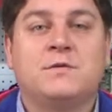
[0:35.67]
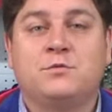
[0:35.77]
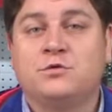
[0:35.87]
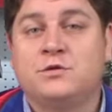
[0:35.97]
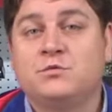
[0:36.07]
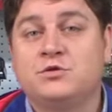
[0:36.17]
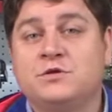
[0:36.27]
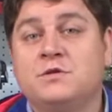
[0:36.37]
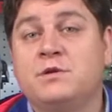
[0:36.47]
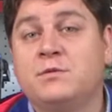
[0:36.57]
when the
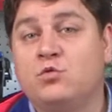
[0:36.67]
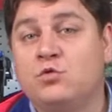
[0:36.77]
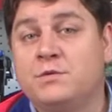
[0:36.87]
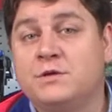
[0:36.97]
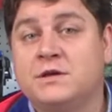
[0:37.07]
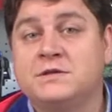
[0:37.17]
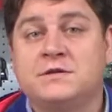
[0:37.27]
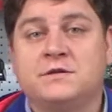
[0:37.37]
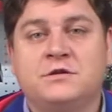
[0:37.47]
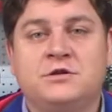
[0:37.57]
computer may be fed
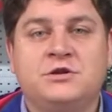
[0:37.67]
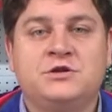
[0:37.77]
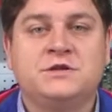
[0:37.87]
directly from